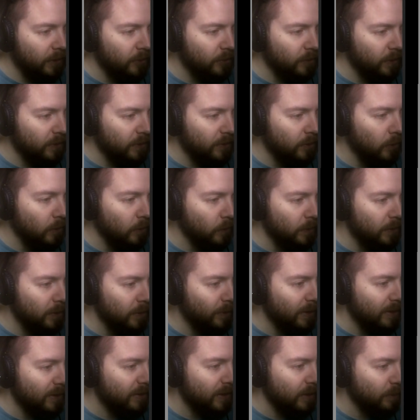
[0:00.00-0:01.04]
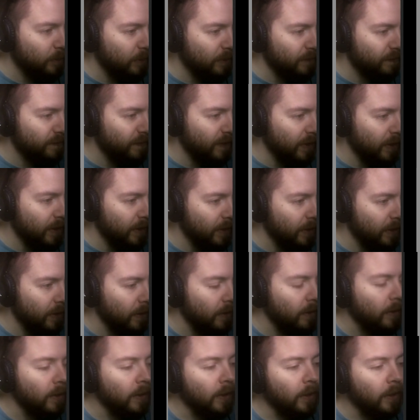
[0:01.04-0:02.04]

So it's always about simplifying and